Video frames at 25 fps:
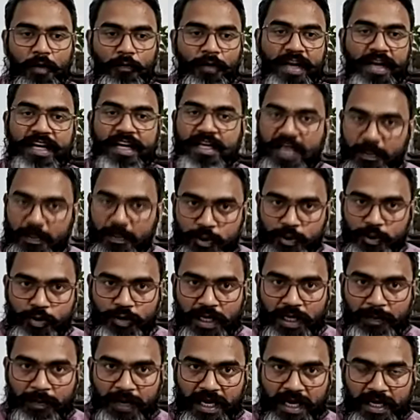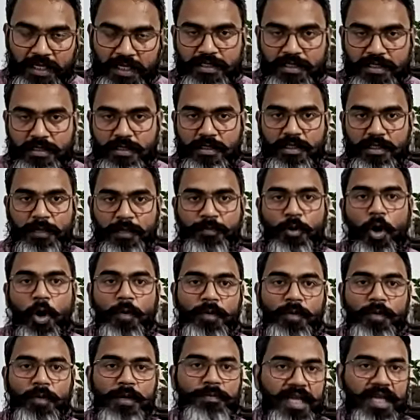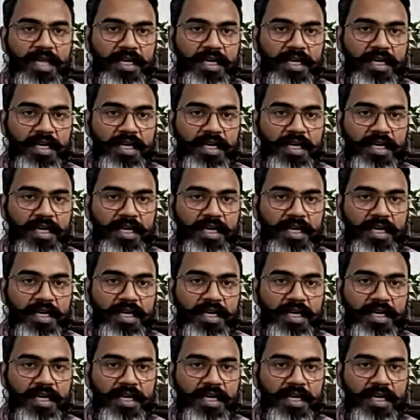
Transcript: When it comes to demerits, the problem